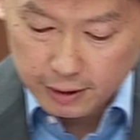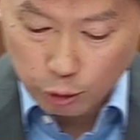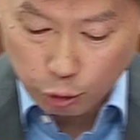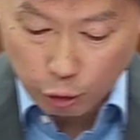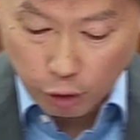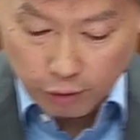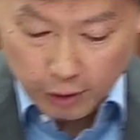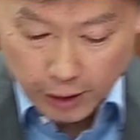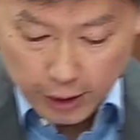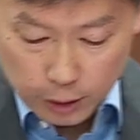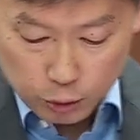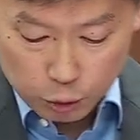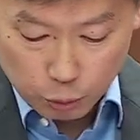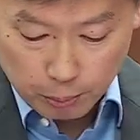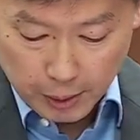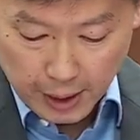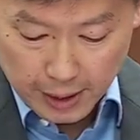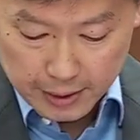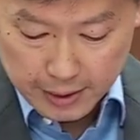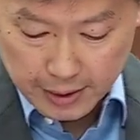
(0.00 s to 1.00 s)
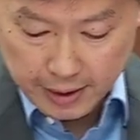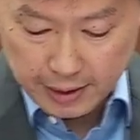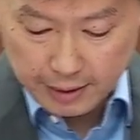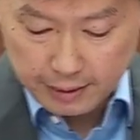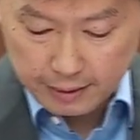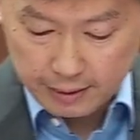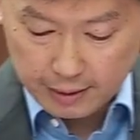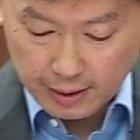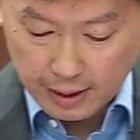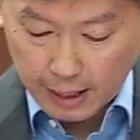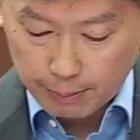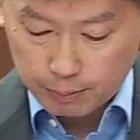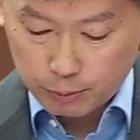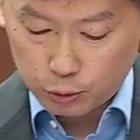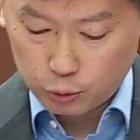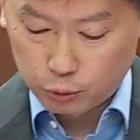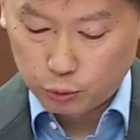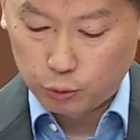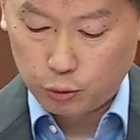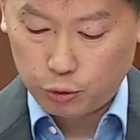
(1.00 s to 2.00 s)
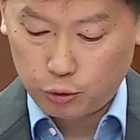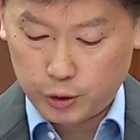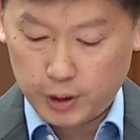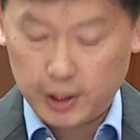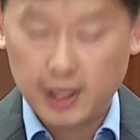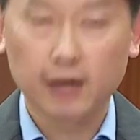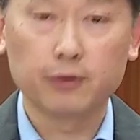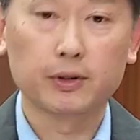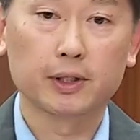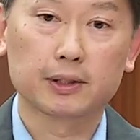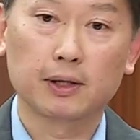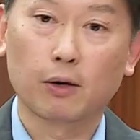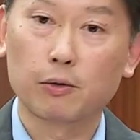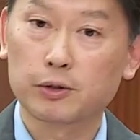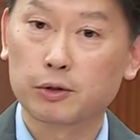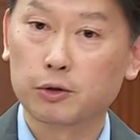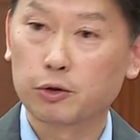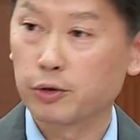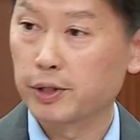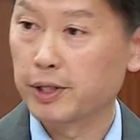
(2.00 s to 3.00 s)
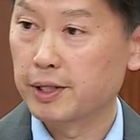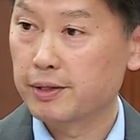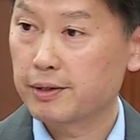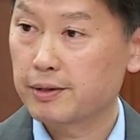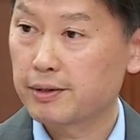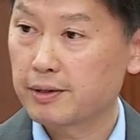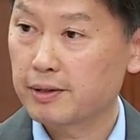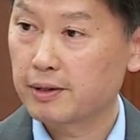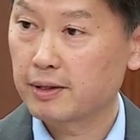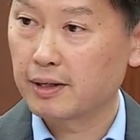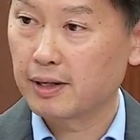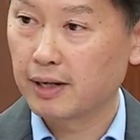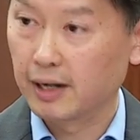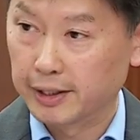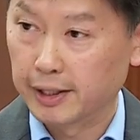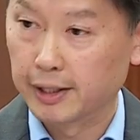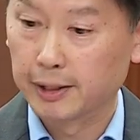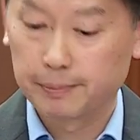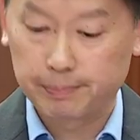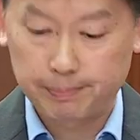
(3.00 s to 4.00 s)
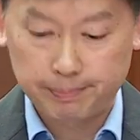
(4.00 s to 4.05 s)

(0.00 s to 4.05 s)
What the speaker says: equivalent to planting up to 300,000 trees a year.